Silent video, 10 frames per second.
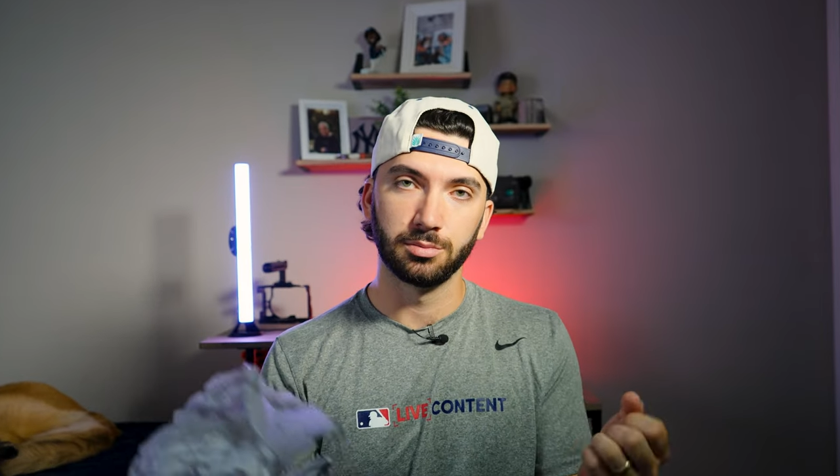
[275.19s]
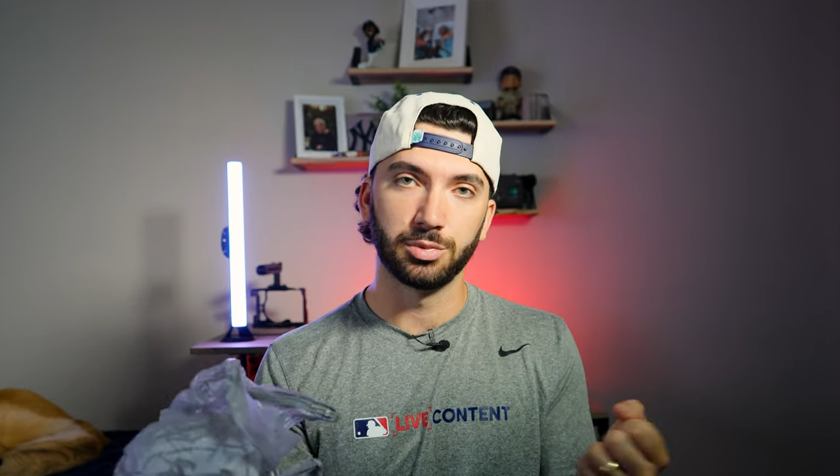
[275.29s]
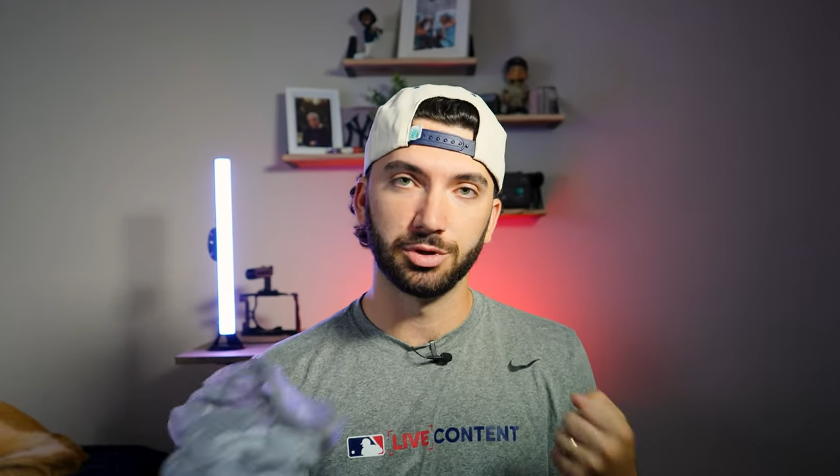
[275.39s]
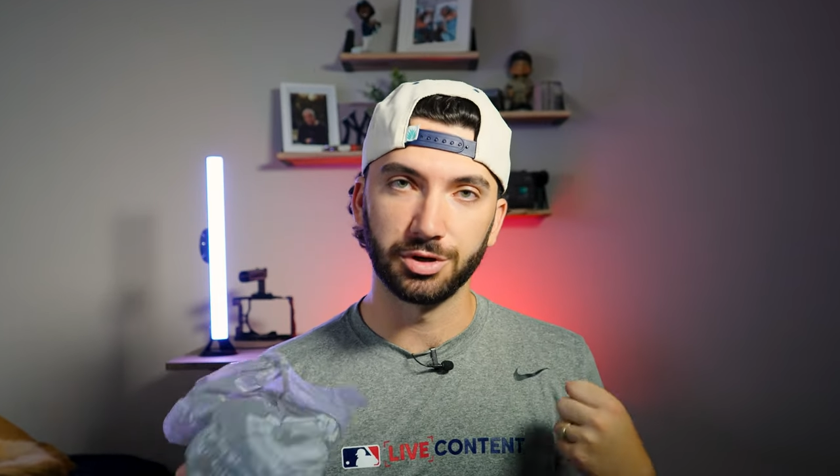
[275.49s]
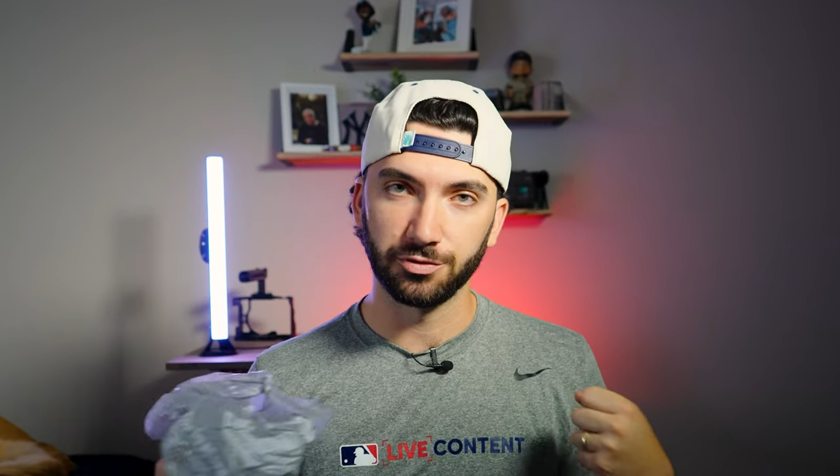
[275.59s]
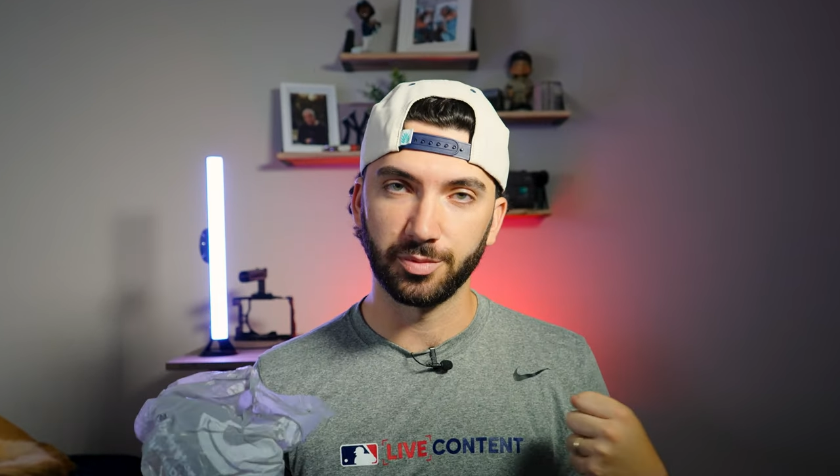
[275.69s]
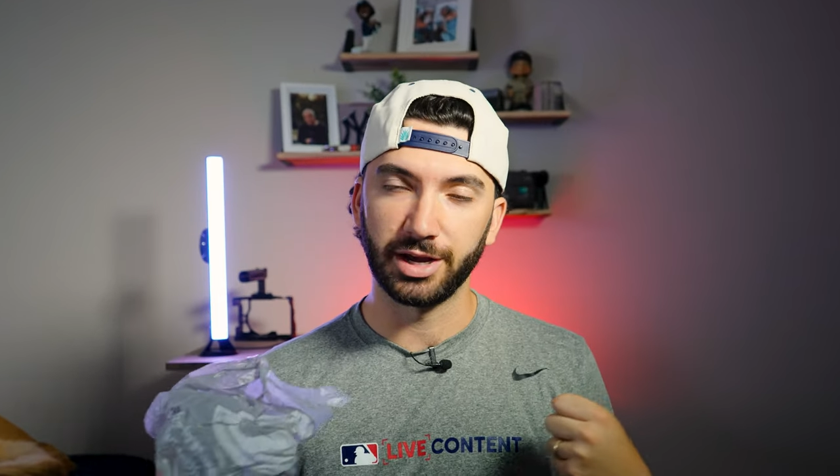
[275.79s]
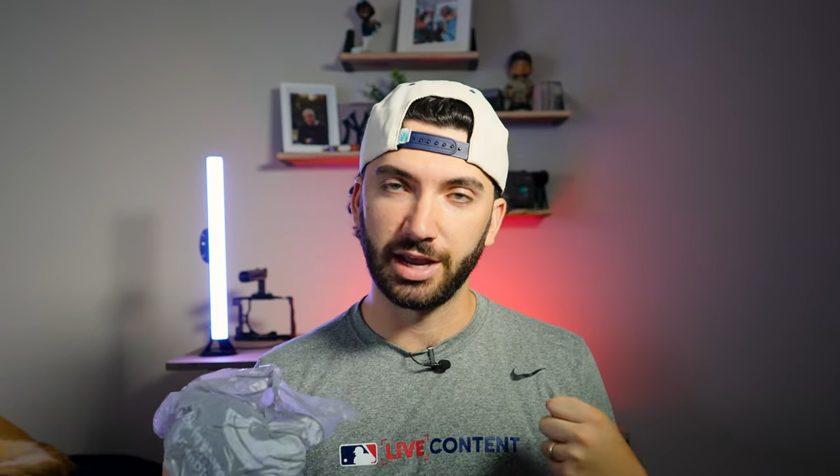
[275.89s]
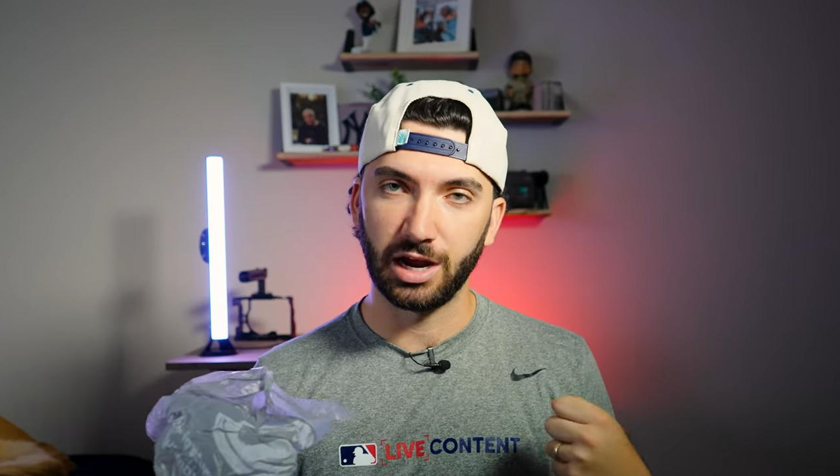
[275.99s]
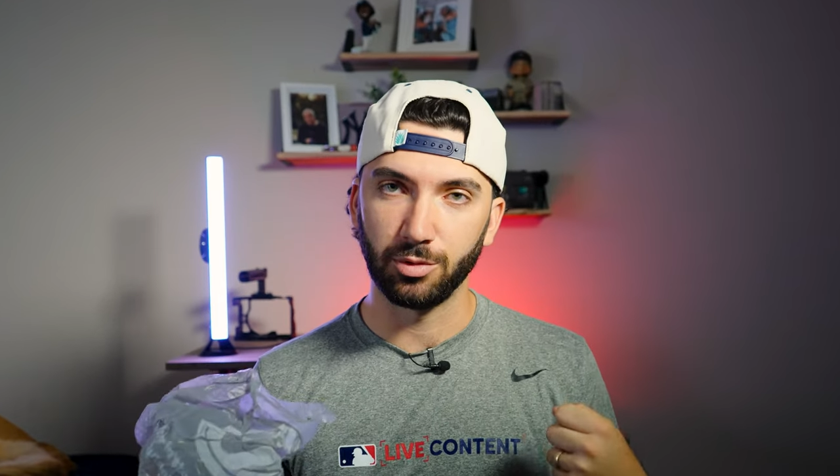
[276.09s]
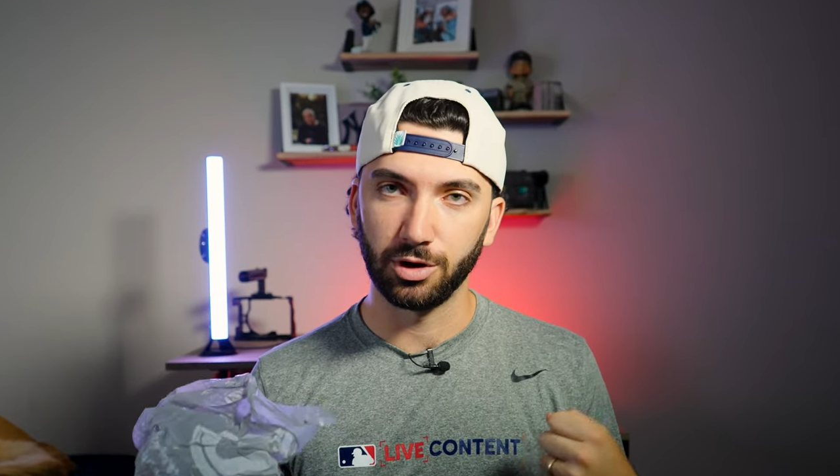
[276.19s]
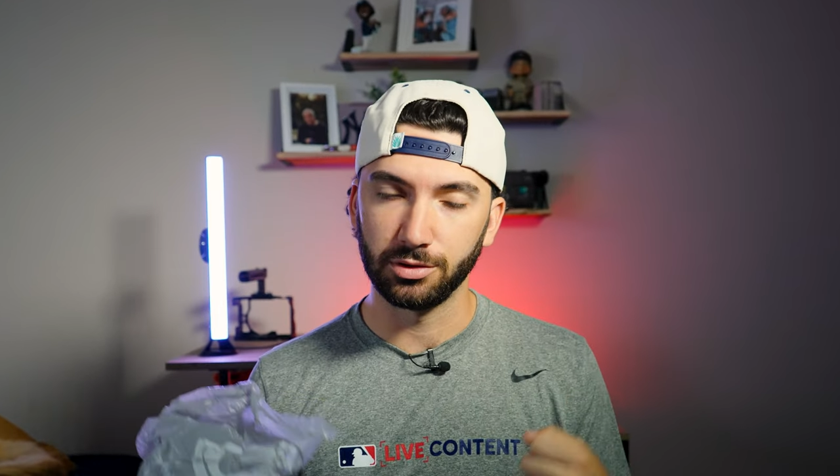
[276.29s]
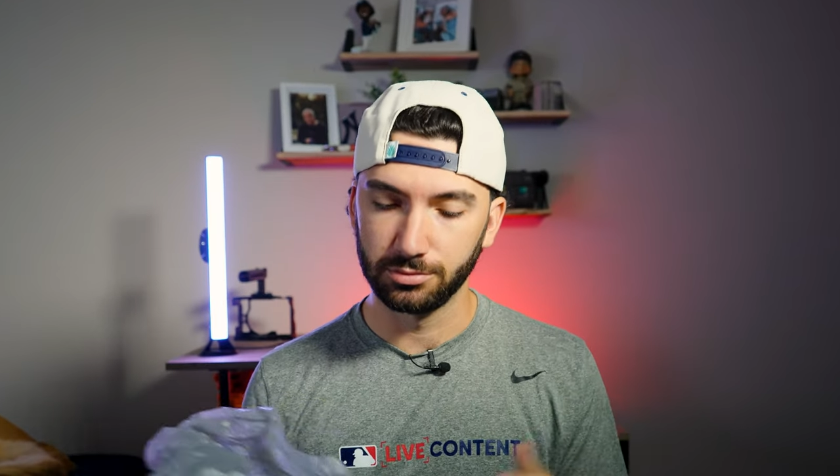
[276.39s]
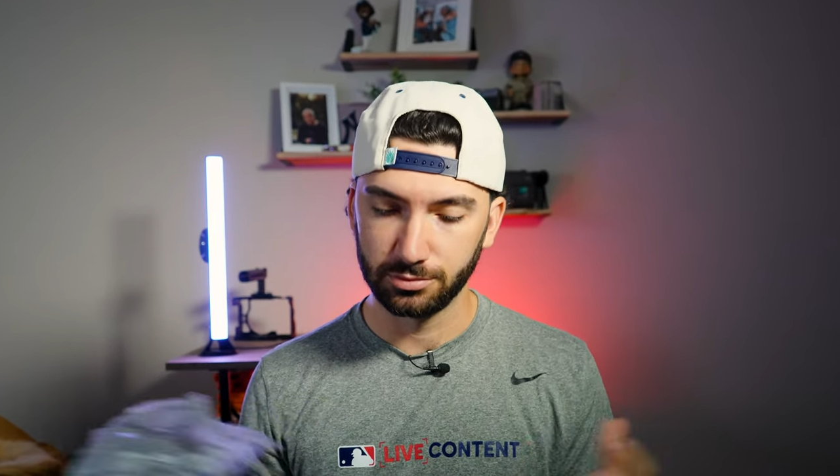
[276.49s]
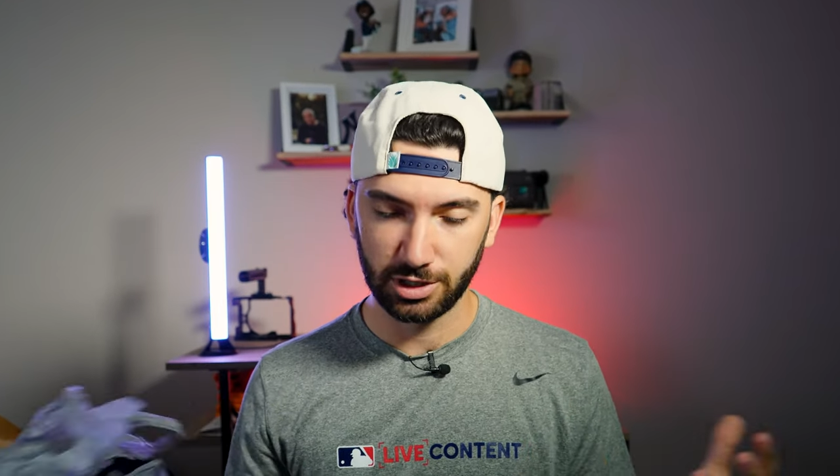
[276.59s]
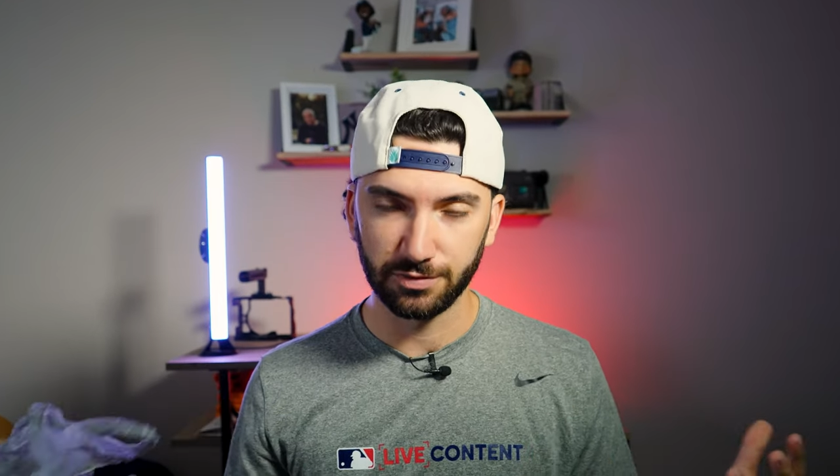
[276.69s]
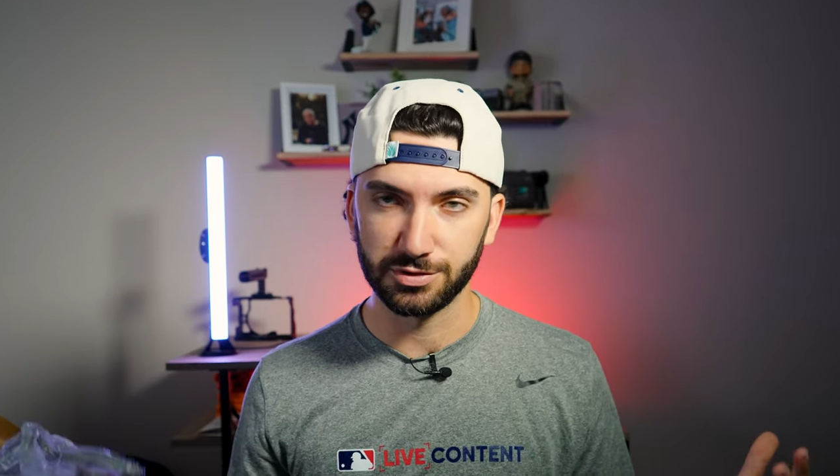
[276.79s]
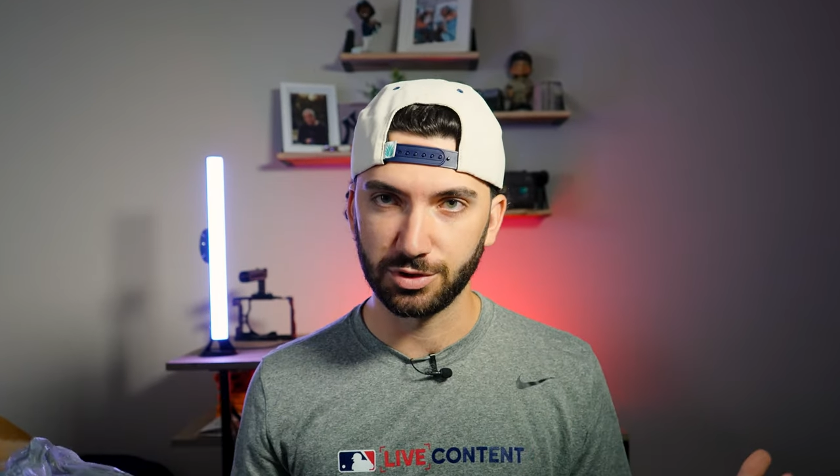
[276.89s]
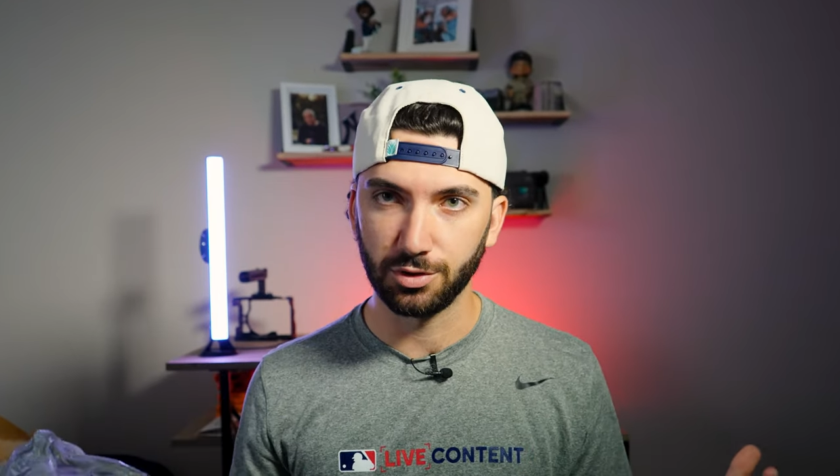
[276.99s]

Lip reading: pull it over my camera, covers